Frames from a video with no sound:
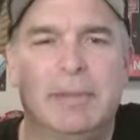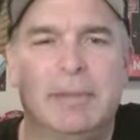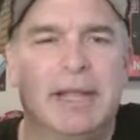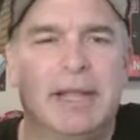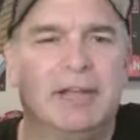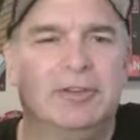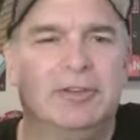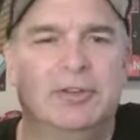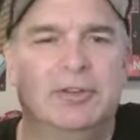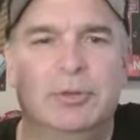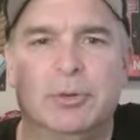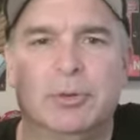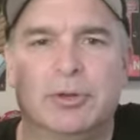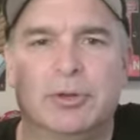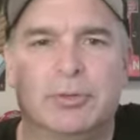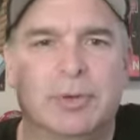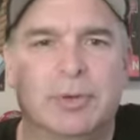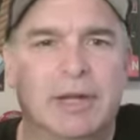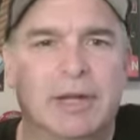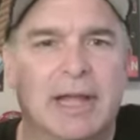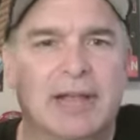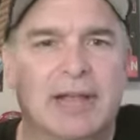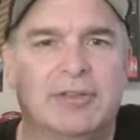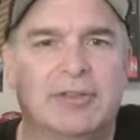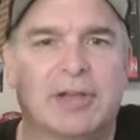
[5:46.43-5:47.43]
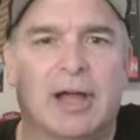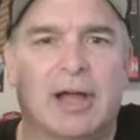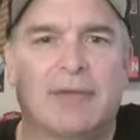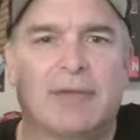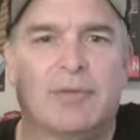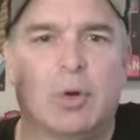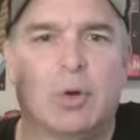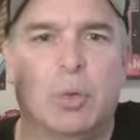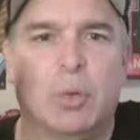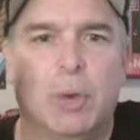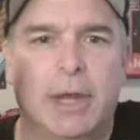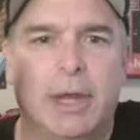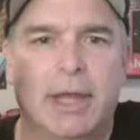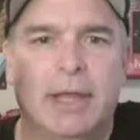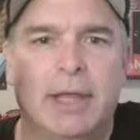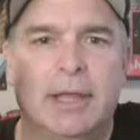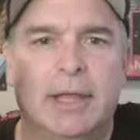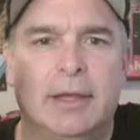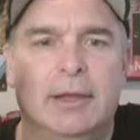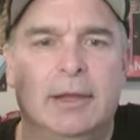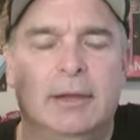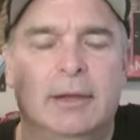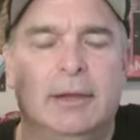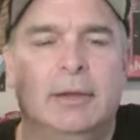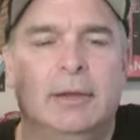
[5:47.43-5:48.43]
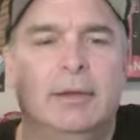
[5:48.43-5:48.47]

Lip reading: He may get 2 or 3 days off a week.